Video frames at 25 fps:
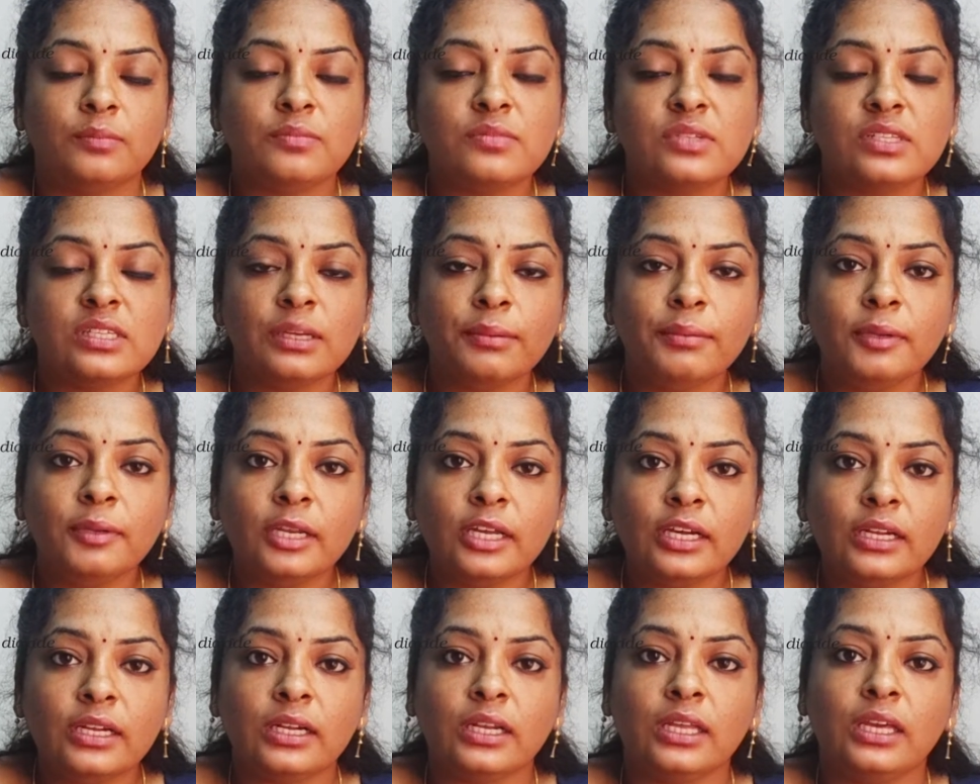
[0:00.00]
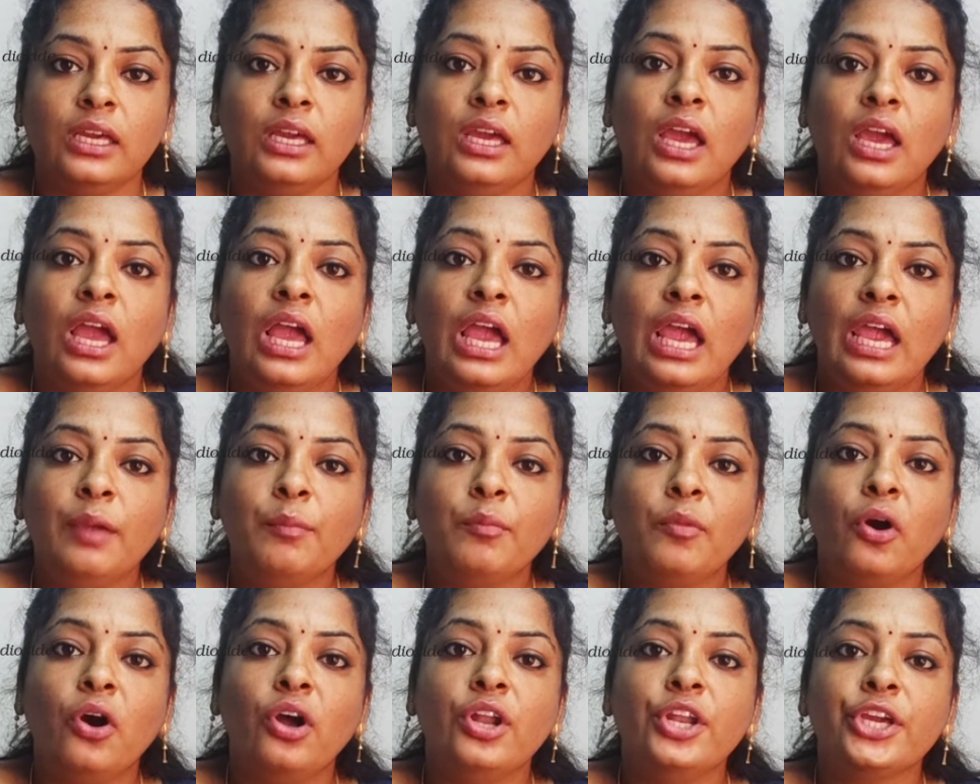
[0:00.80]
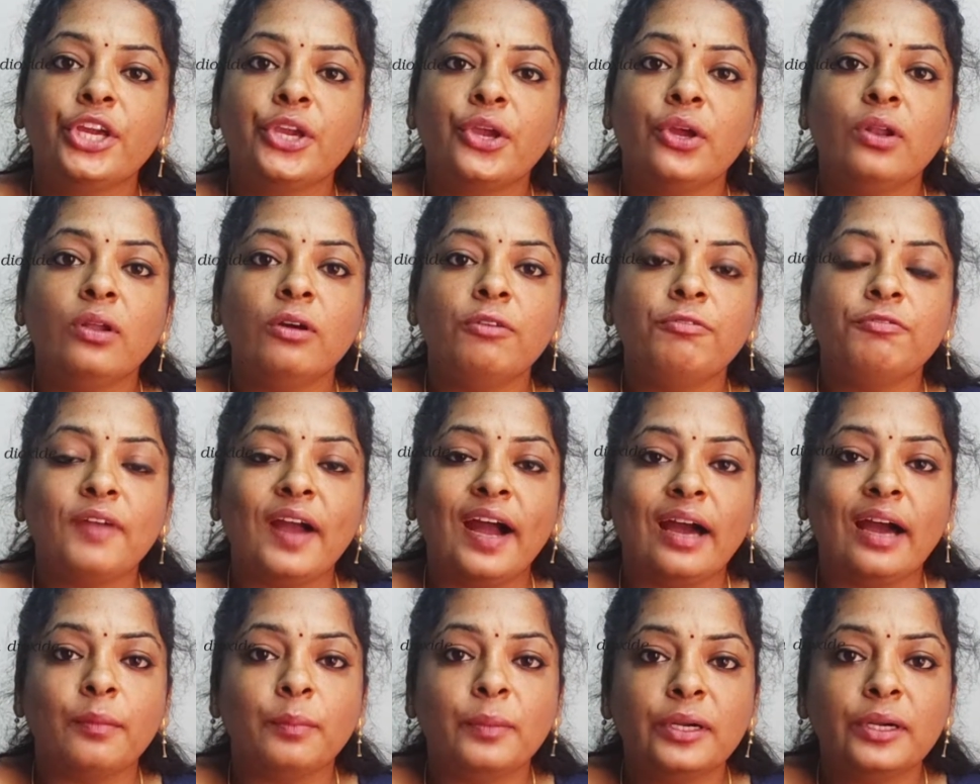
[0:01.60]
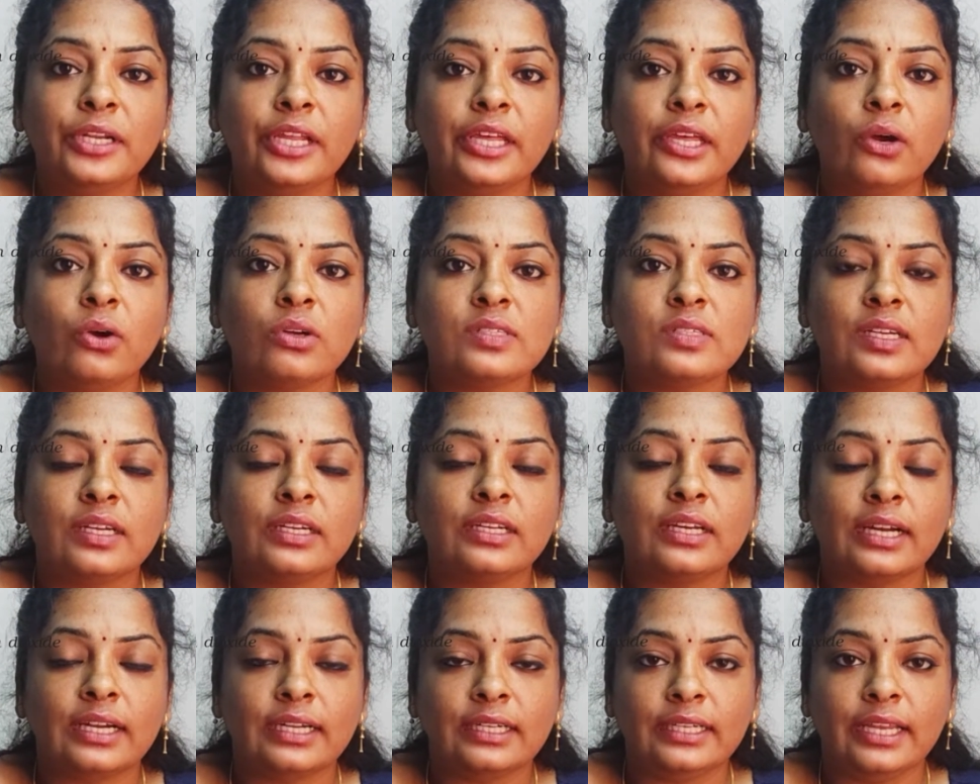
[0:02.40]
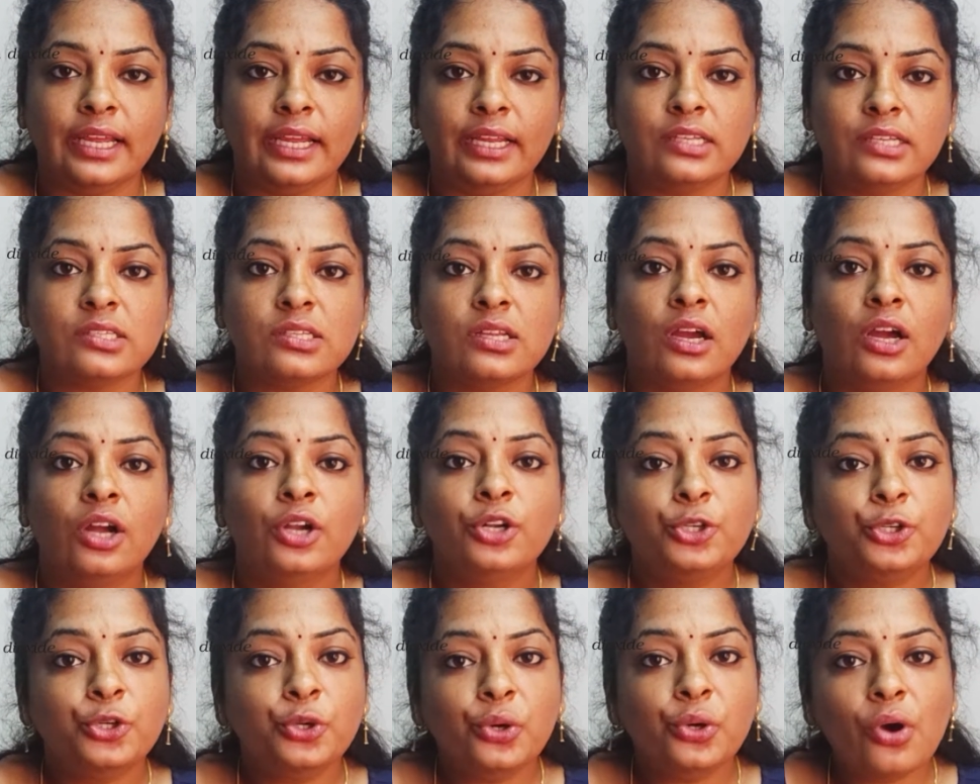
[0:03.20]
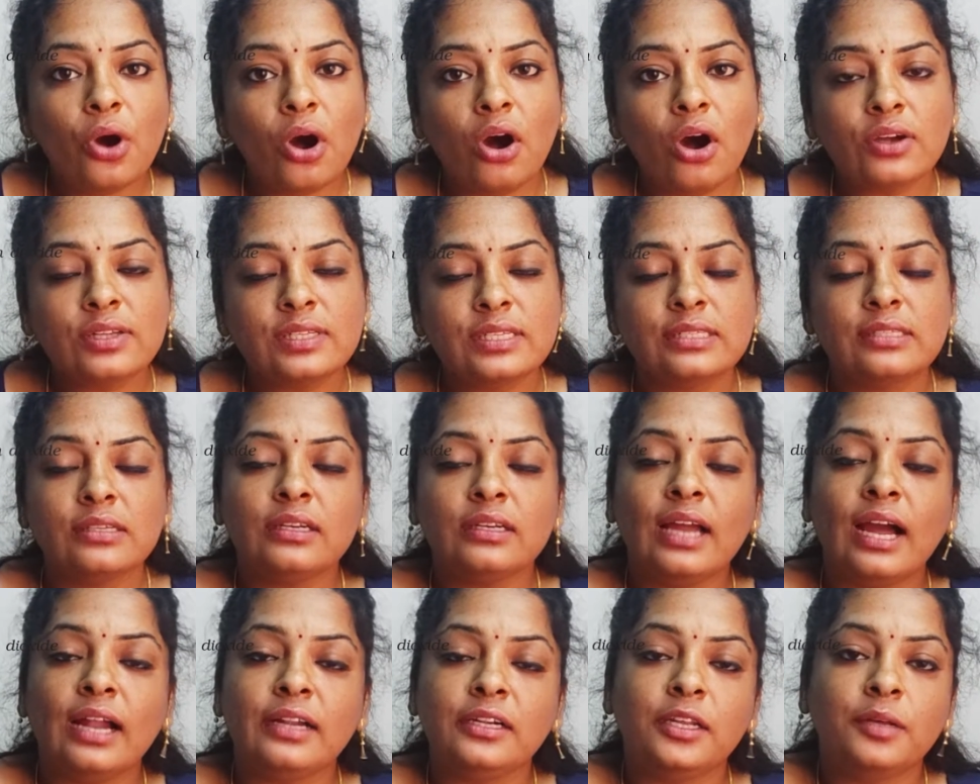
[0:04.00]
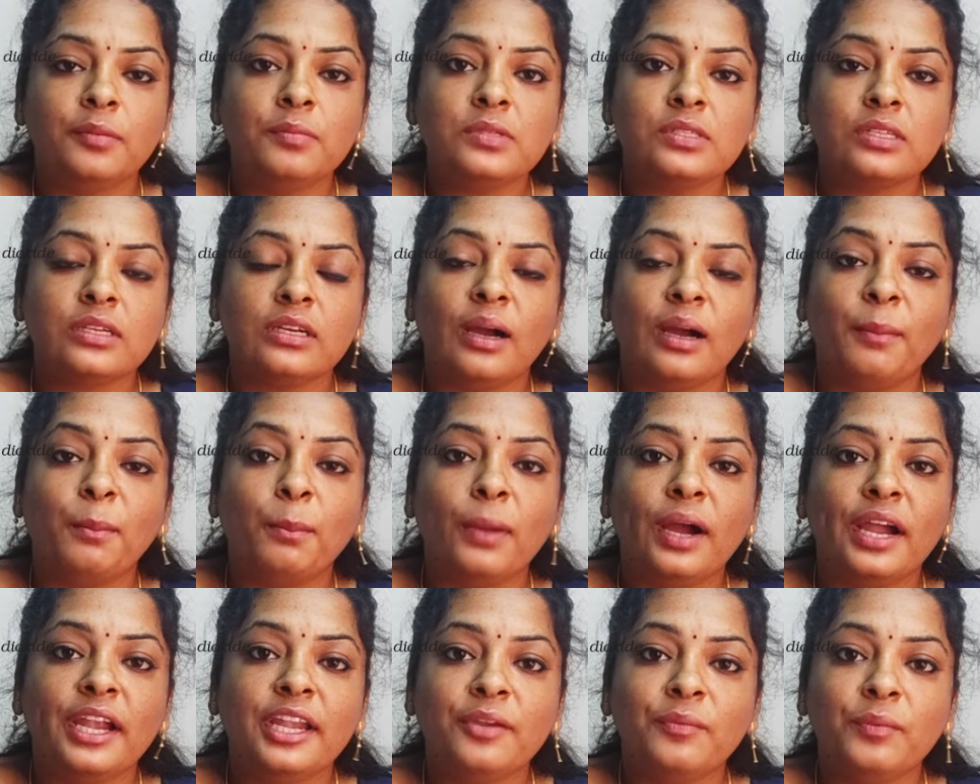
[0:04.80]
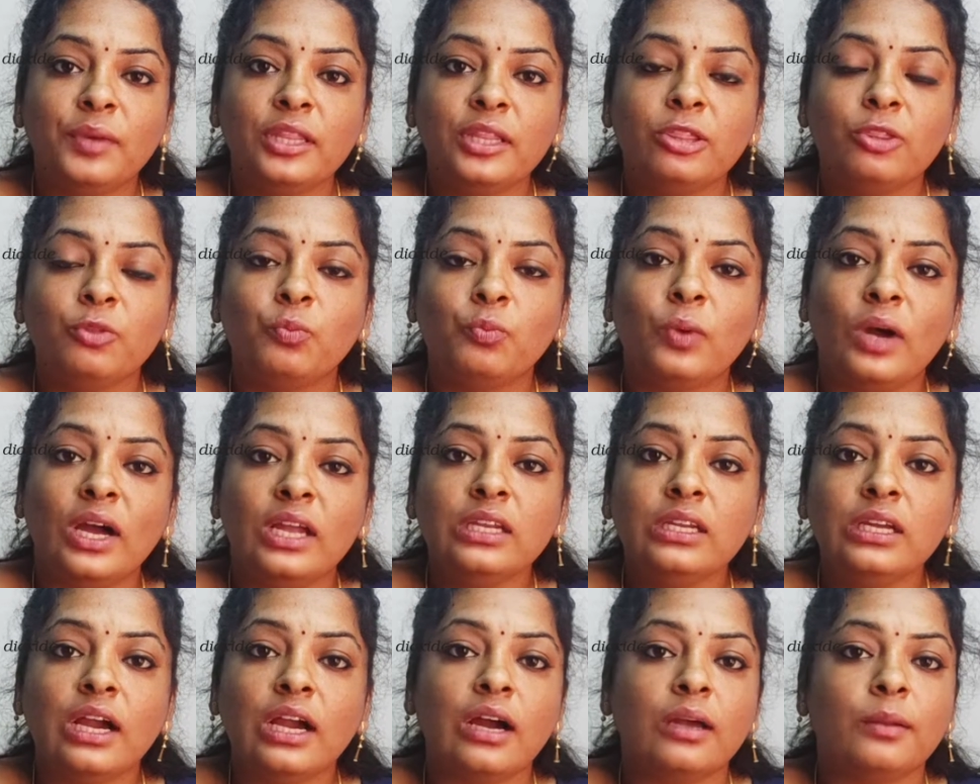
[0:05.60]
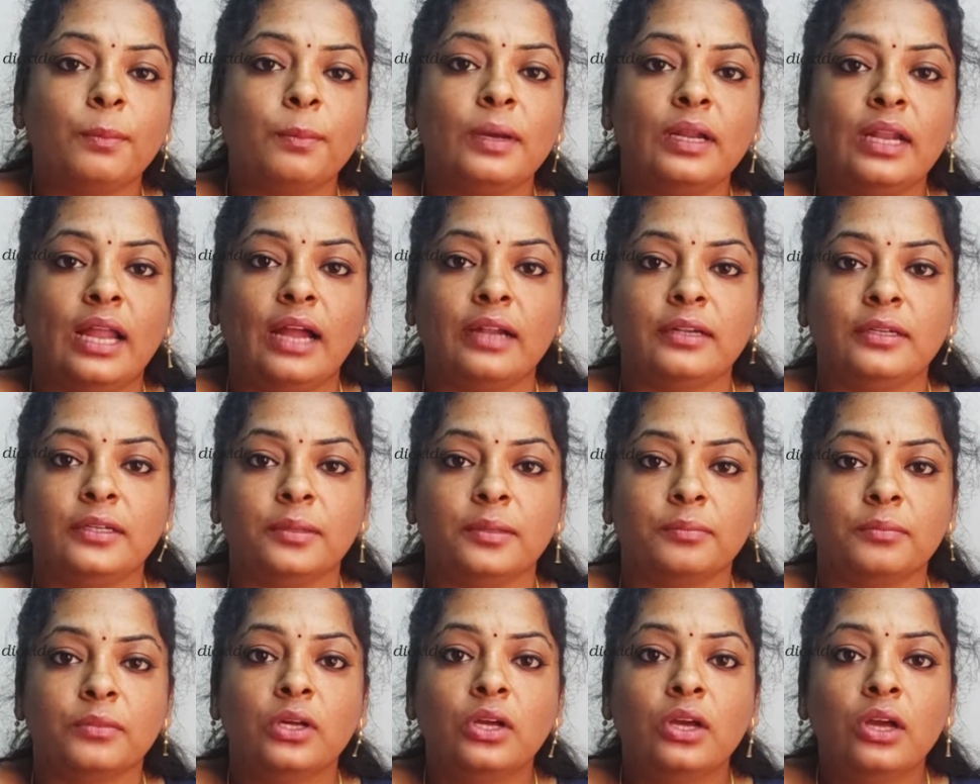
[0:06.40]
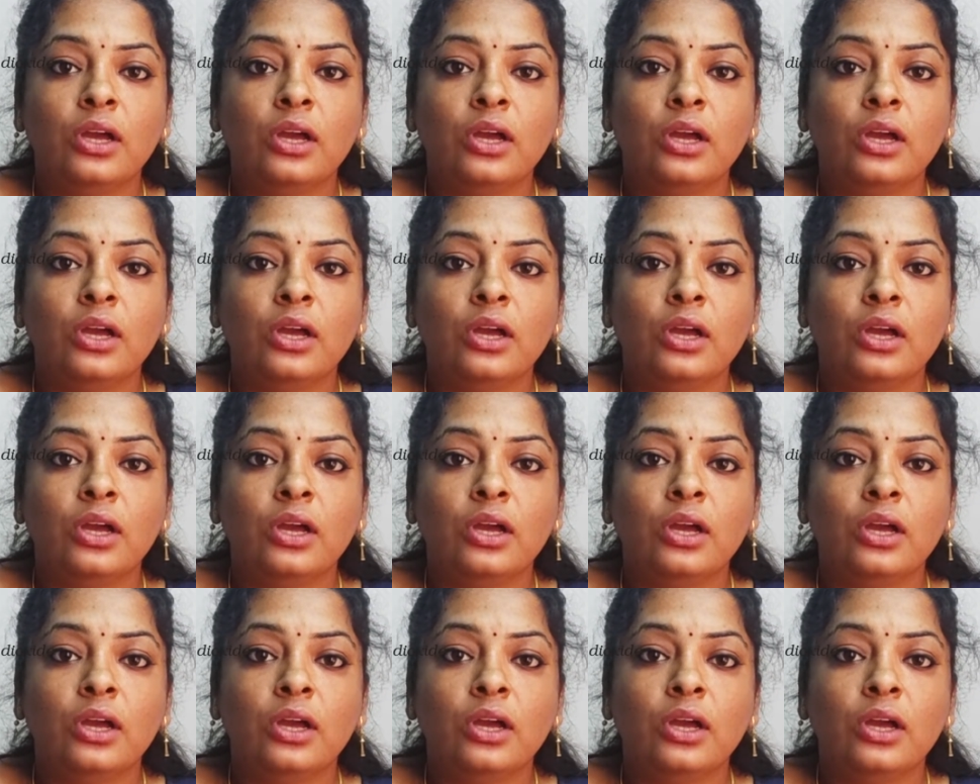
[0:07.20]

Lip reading: Similarly, a molecule of carbon dioxide contains two oxygen atoms combined with one carbon atom.